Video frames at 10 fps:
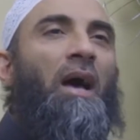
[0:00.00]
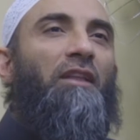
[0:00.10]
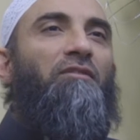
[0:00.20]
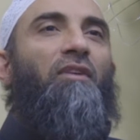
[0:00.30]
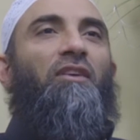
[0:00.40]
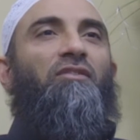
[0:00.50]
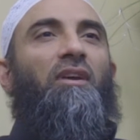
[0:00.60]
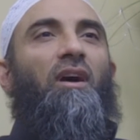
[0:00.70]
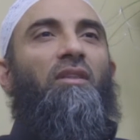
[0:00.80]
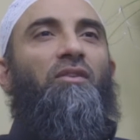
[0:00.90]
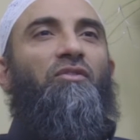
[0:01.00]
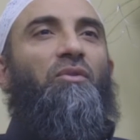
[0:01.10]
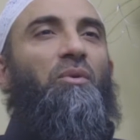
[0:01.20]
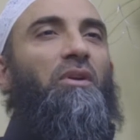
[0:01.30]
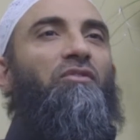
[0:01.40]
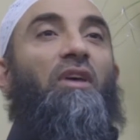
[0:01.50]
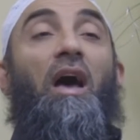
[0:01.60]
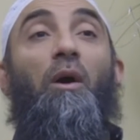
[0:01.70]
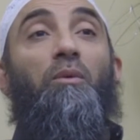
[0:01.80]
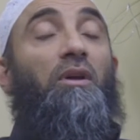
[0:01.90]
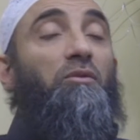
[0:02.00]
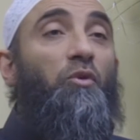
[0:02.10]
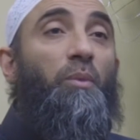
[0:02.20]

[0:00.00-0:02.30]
advising other students how not